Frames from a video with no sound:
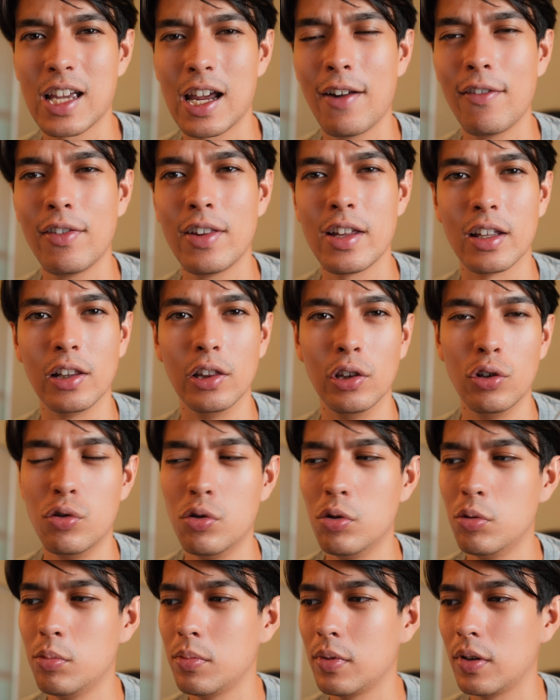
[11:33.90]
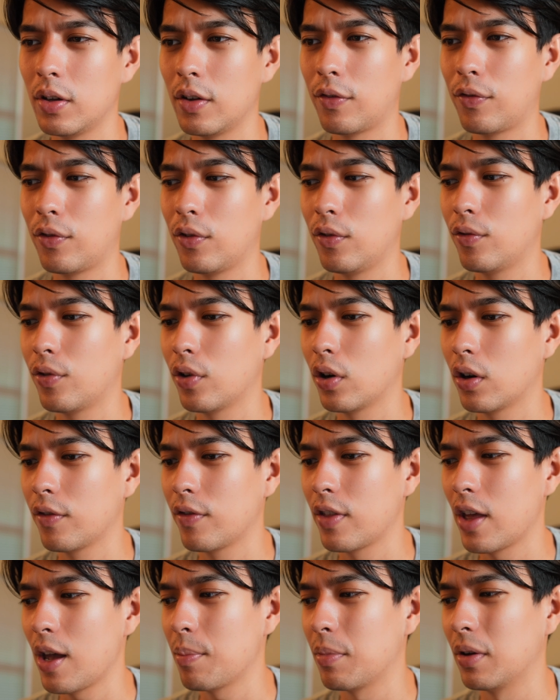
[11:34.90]
kind of like Loom if you've heard
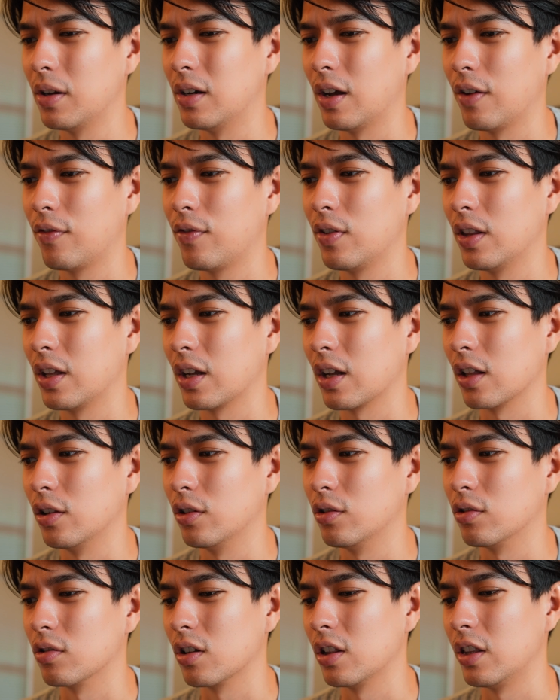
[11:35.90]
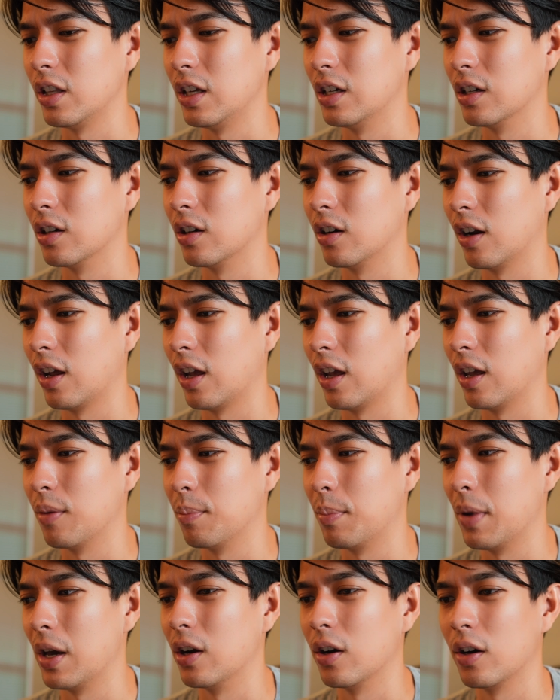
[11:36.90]
of that, but I feel like a little cleaner
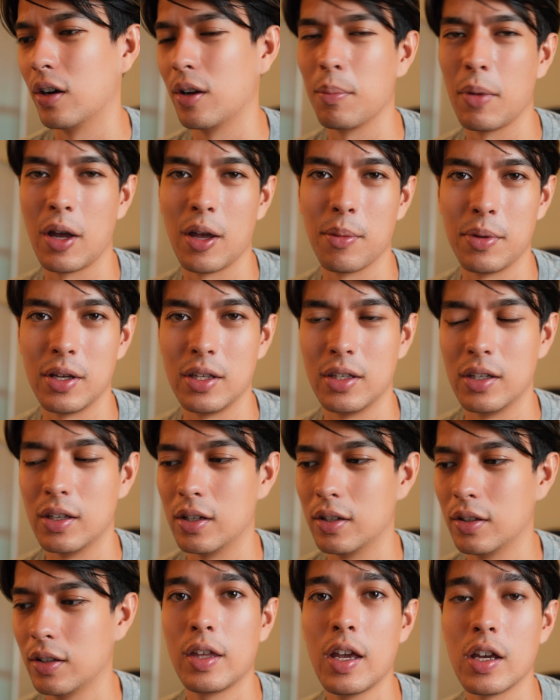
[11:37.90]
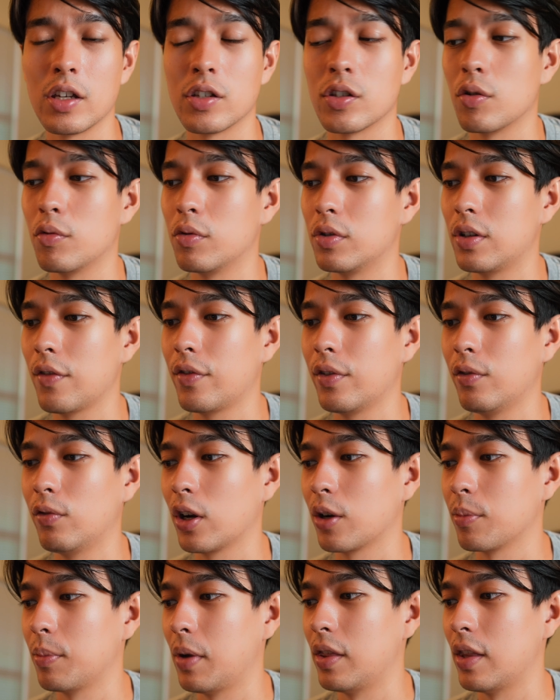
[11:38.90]
and better in my opinion. Yeah, so I would definitely
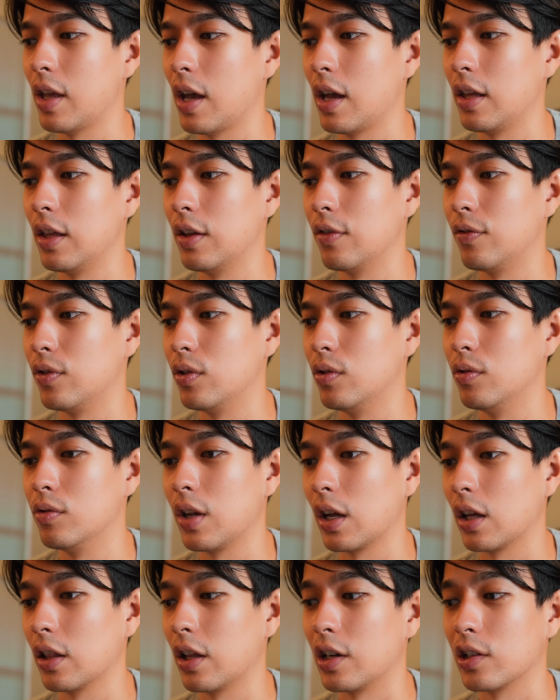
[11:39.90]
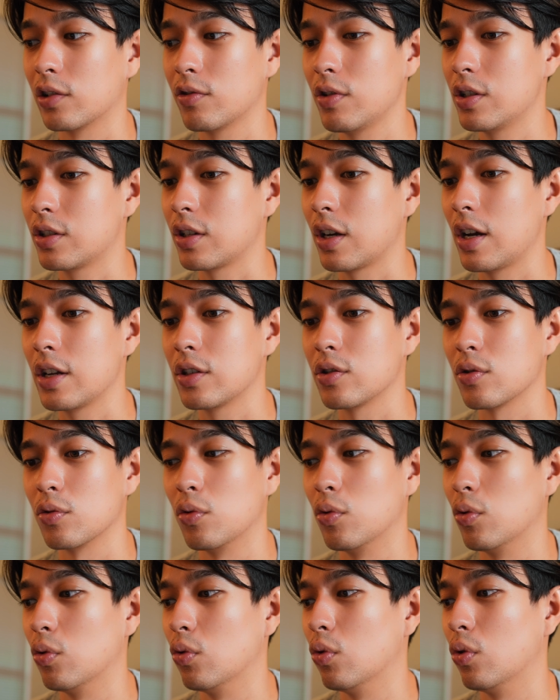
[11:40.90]
recommend that if you take a lot of screenshots
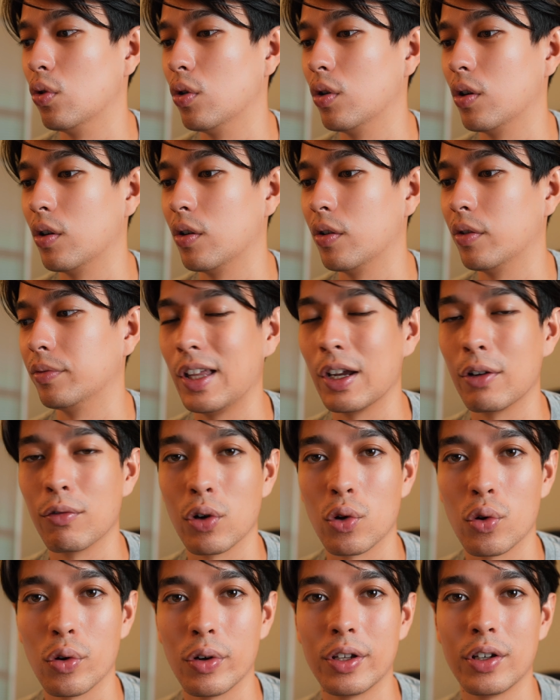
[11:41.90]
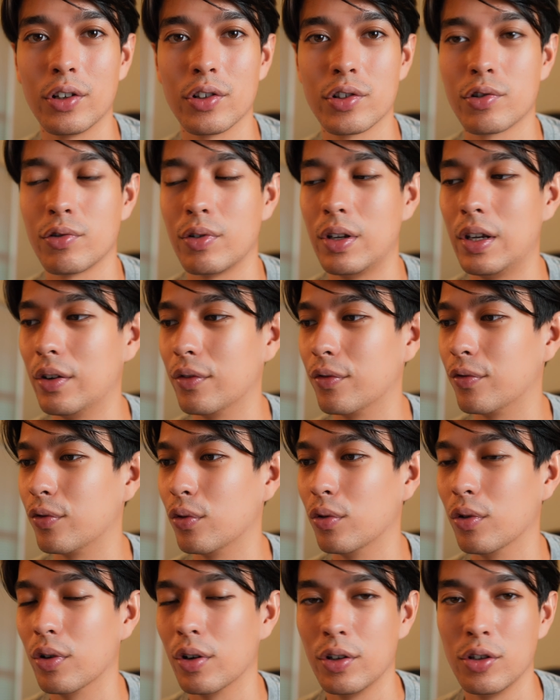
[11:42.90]
or like recording your screen
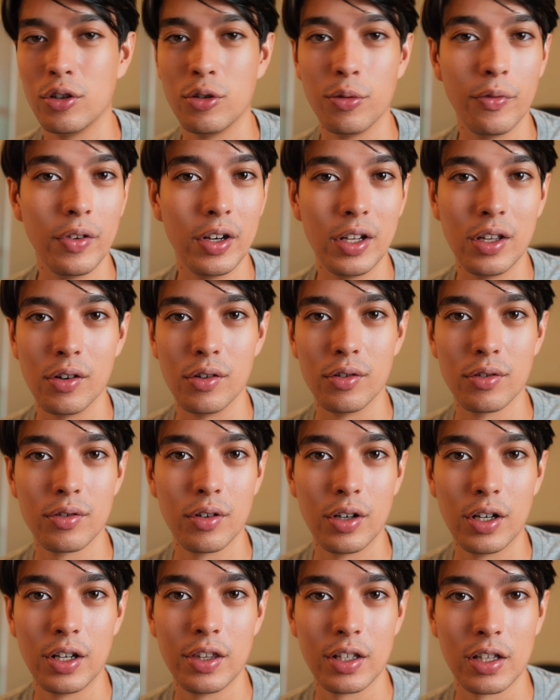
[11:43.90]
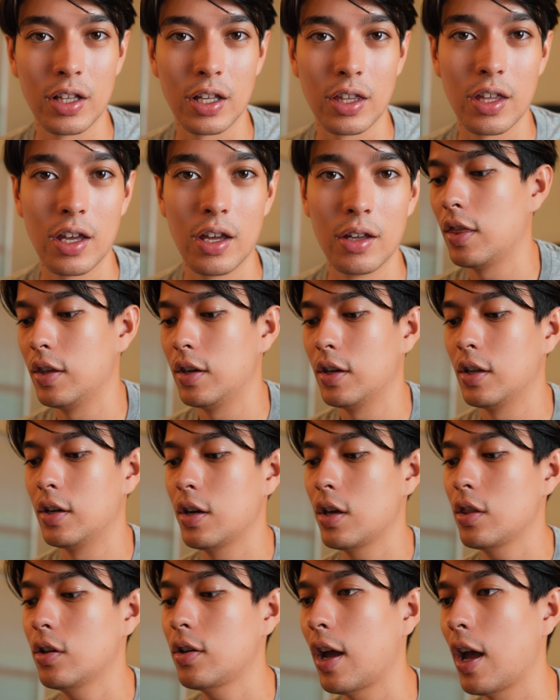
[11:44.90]
for YouTube videos or anything like that. And then
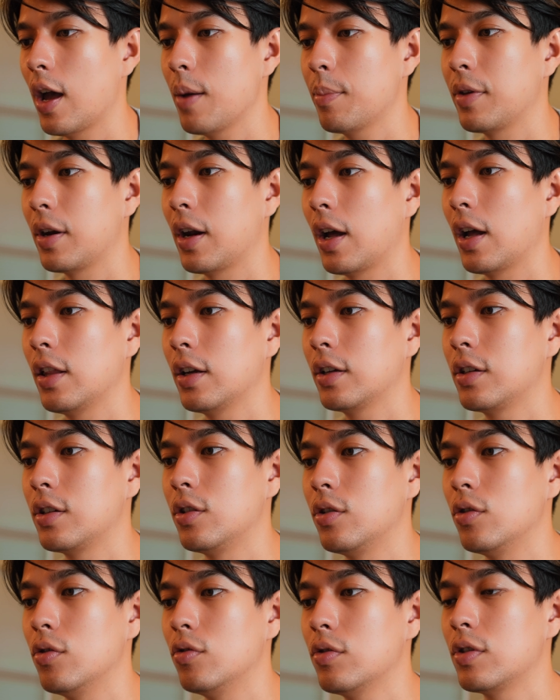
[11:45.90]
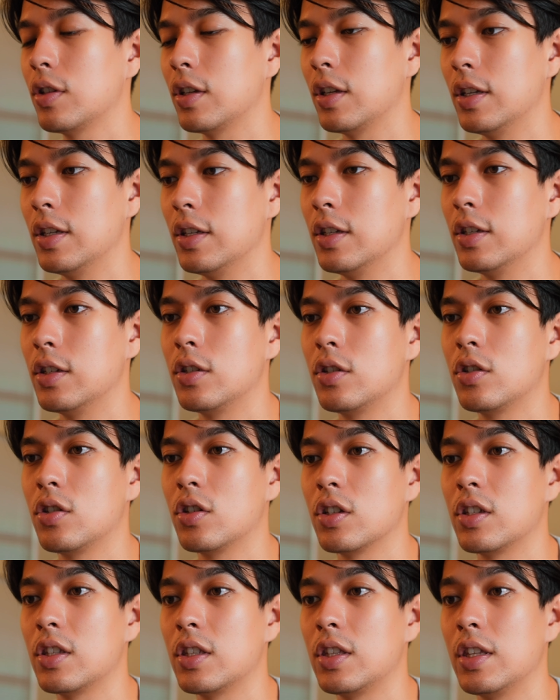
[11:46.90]
another app that I like to use is
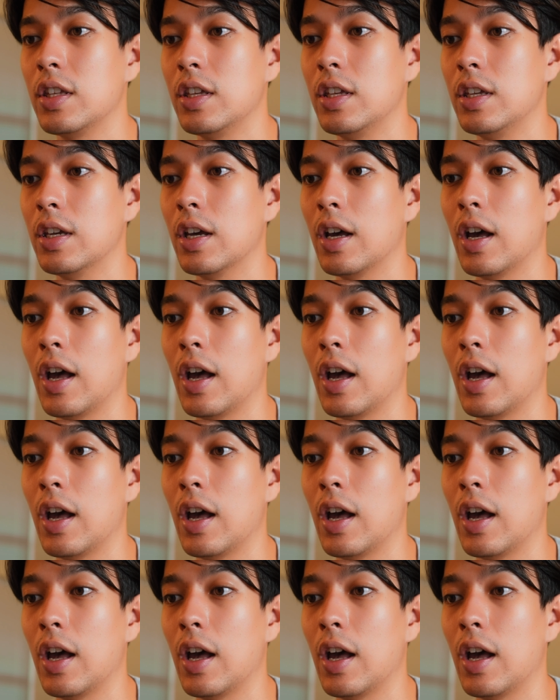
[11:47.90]
just the